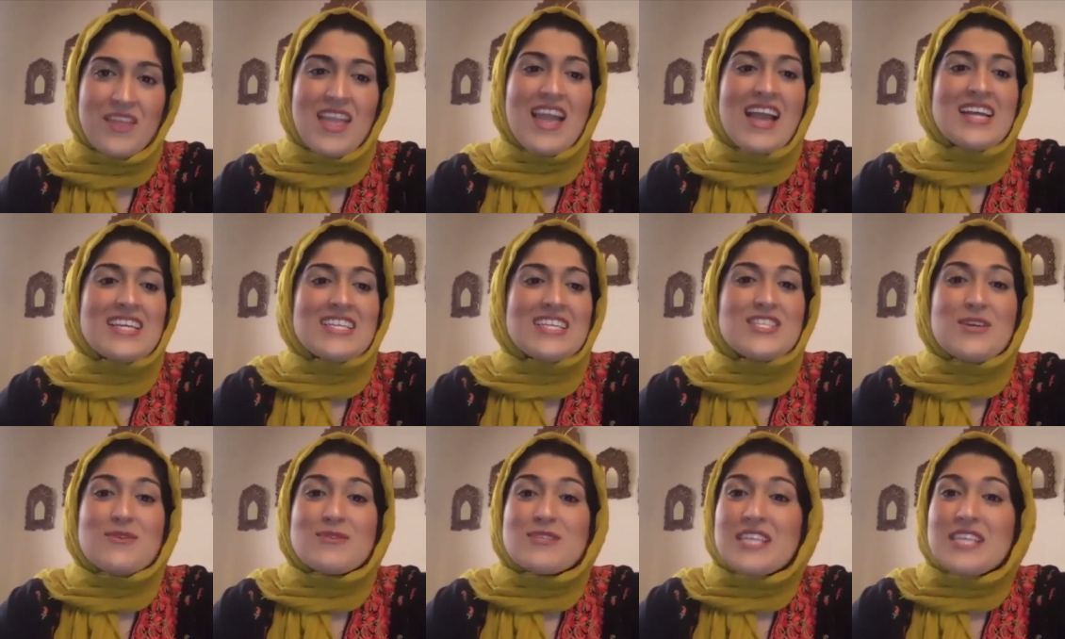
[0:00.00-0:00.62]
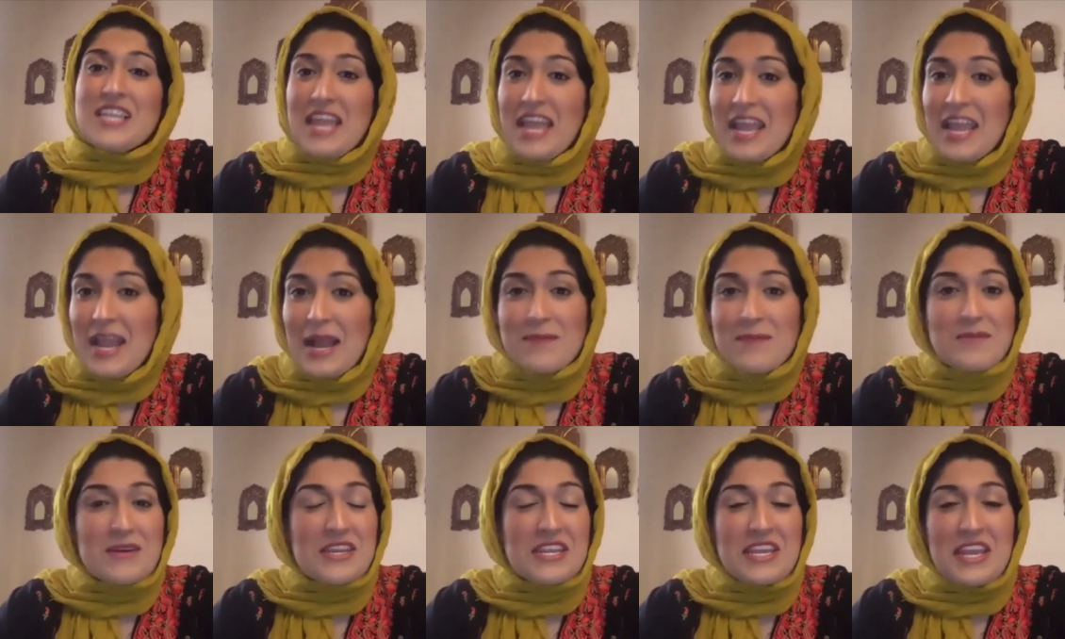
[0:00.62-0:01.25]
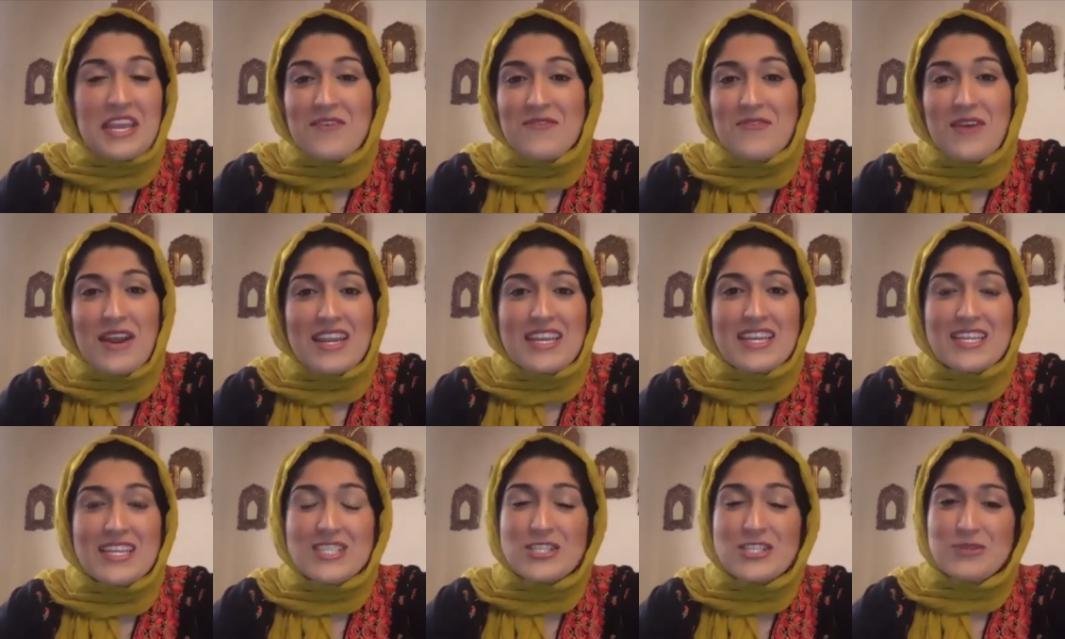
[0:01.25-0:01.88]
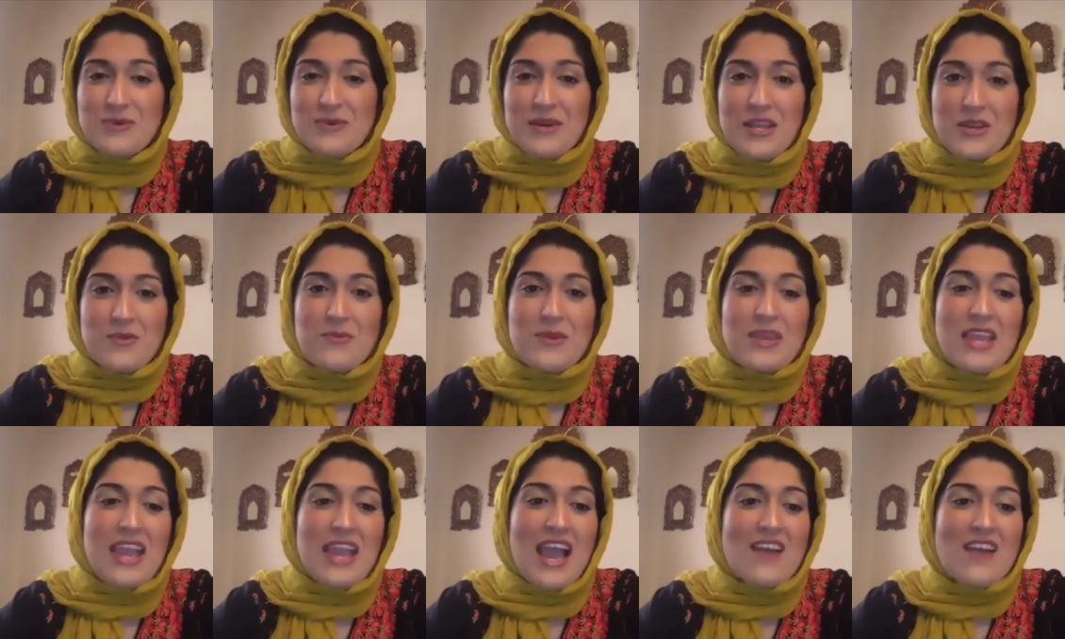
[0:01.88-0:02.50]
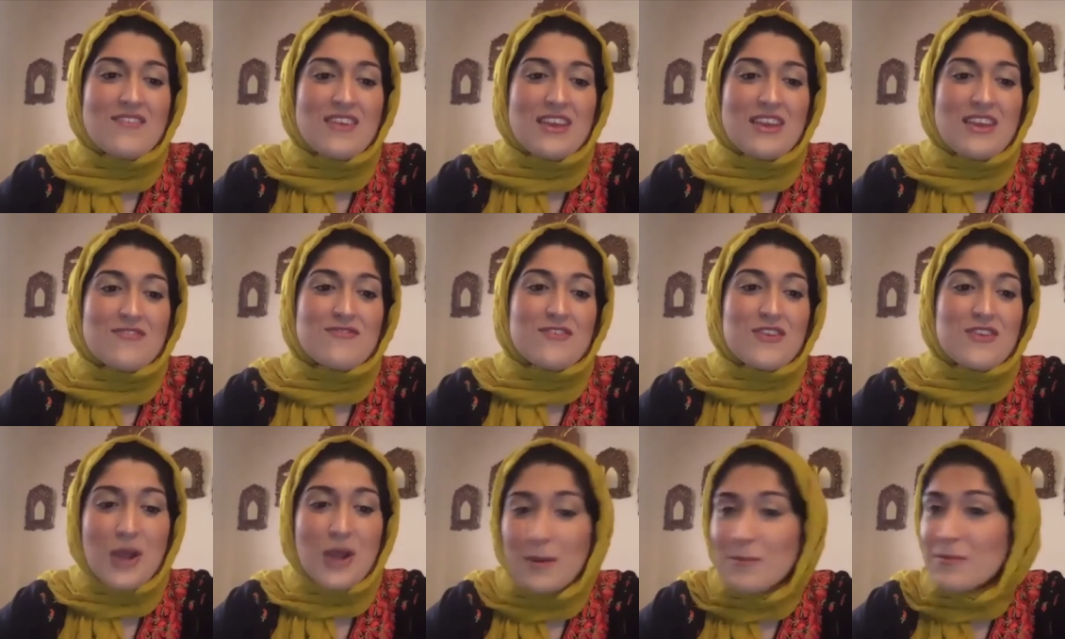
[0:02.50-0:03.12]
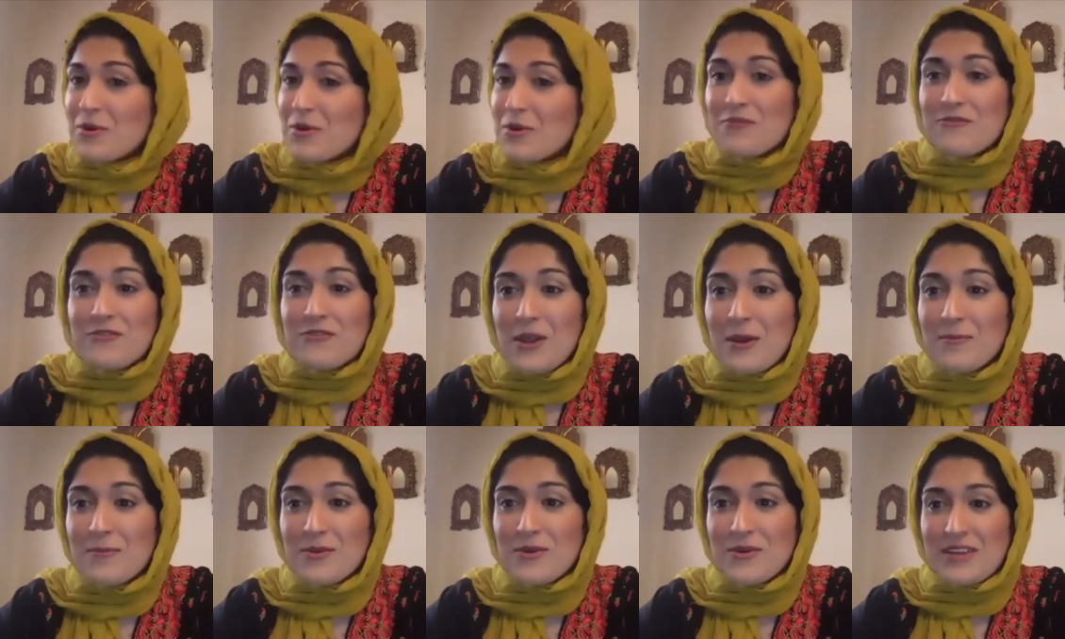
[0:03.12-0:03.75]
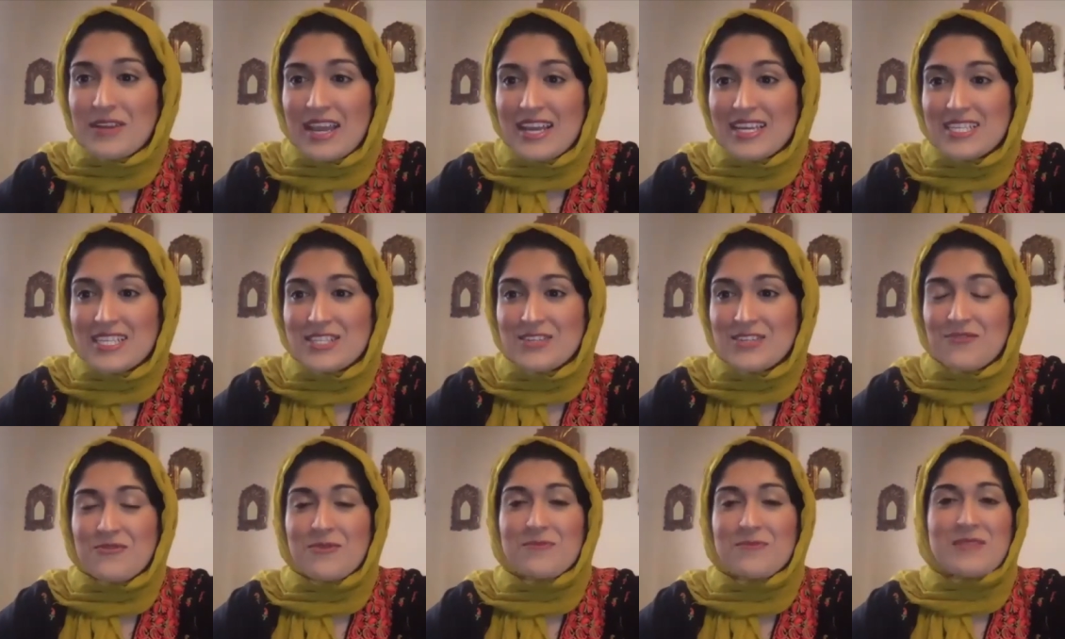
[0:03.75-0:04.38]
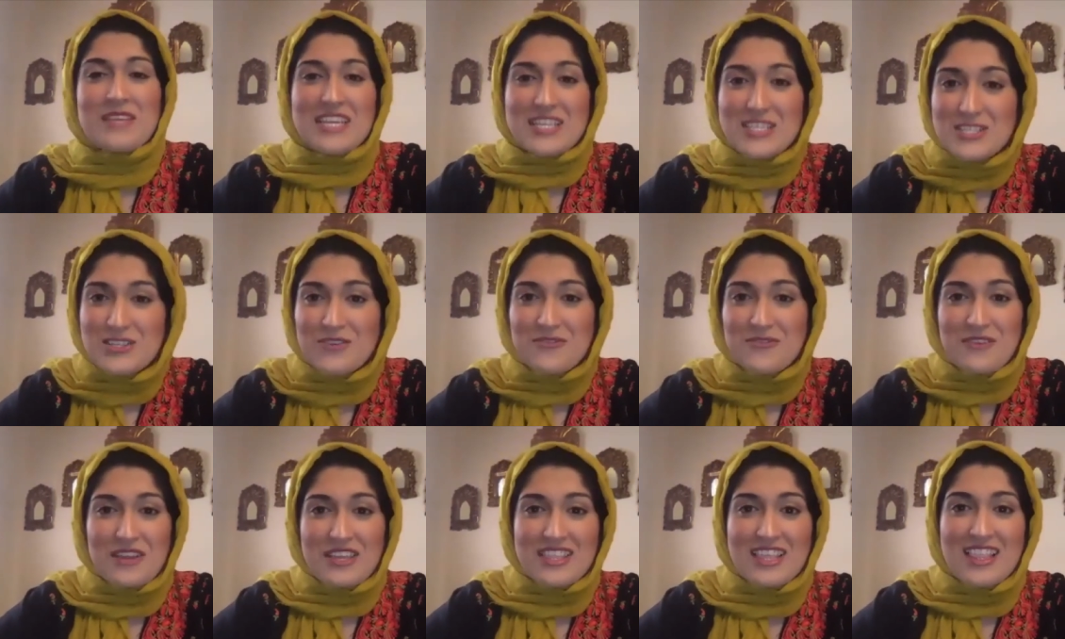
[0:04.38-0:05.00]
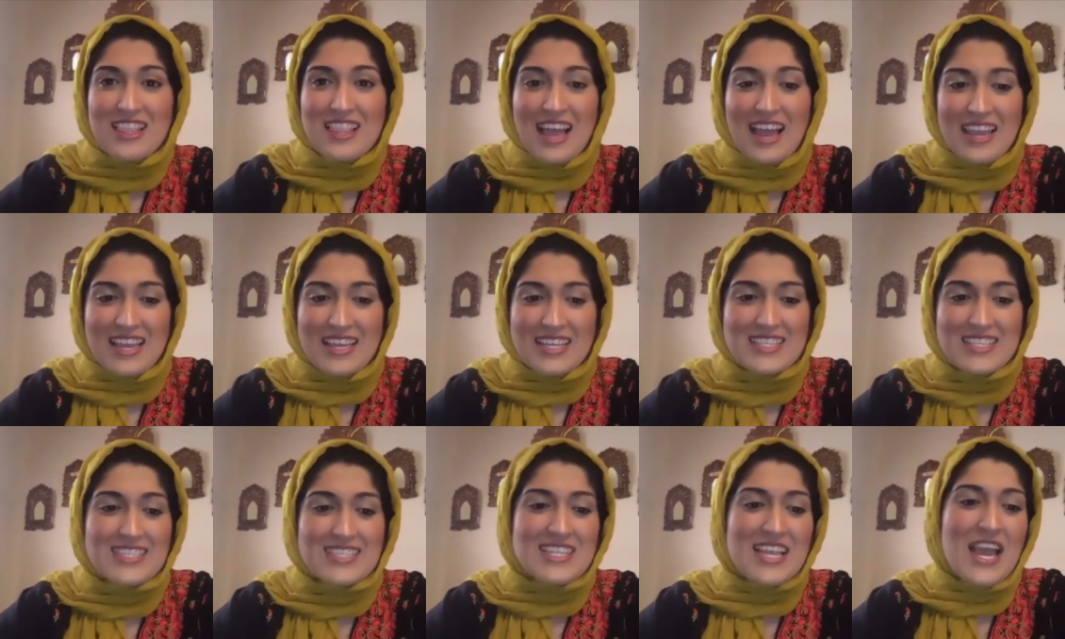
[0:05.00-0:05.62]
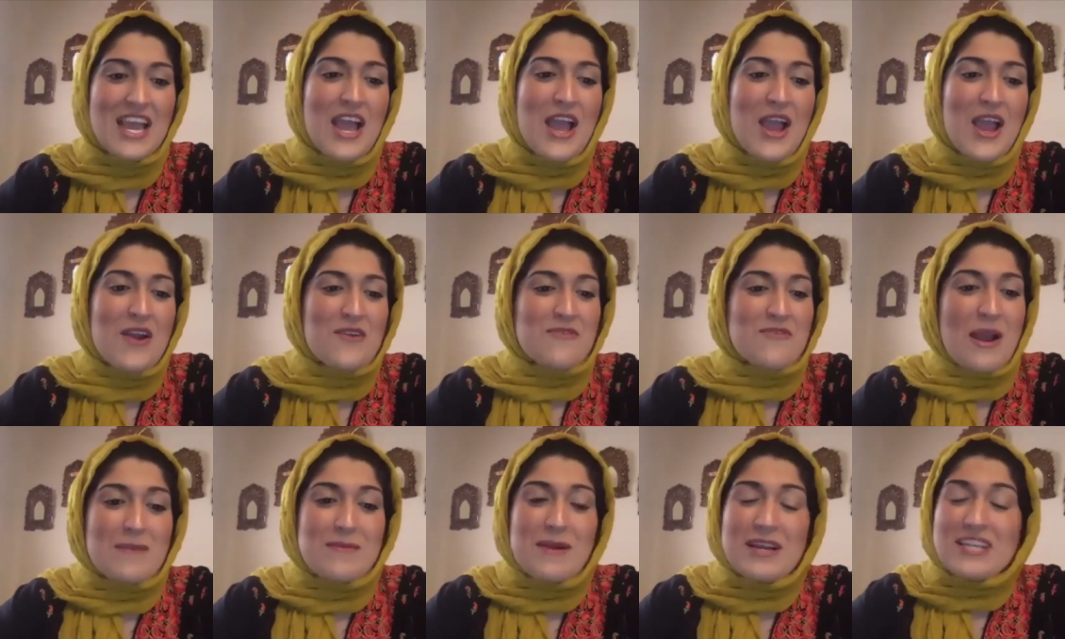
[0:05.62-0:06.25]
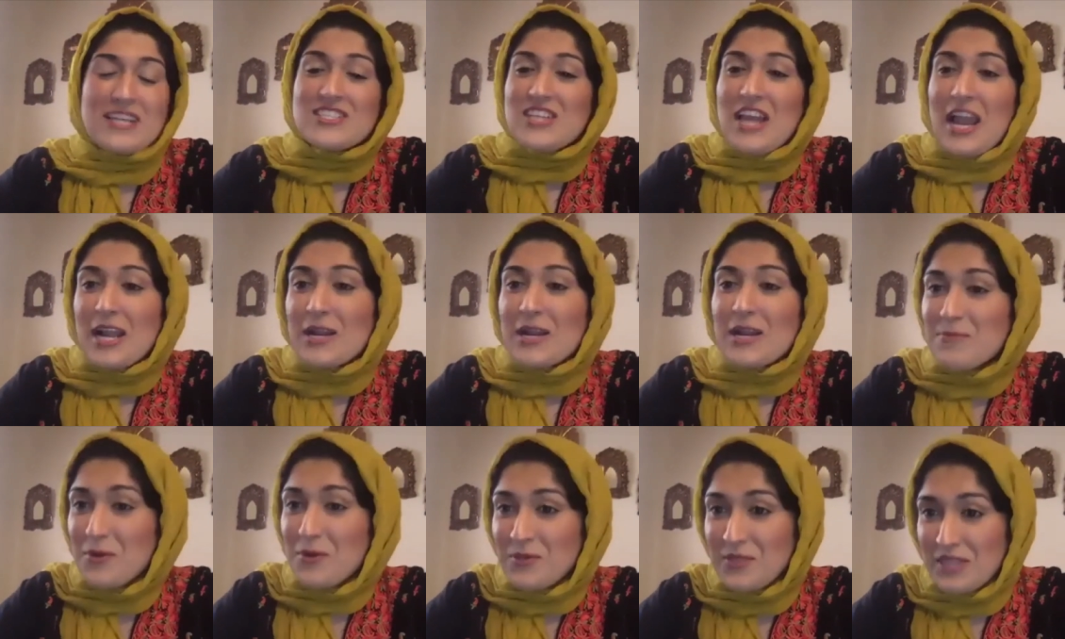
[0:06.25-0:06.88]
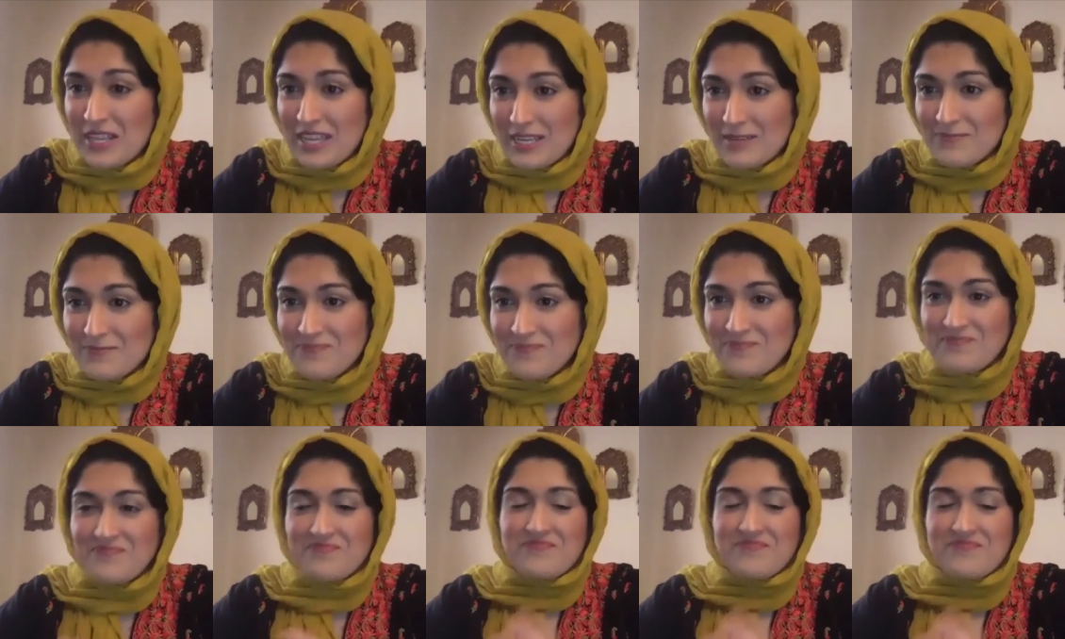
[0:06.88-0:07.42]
So today I'm going to get right into it. We have a phenomenal, phenomenal guest from the Interfaith Alliance, Rabbi Jack Moline.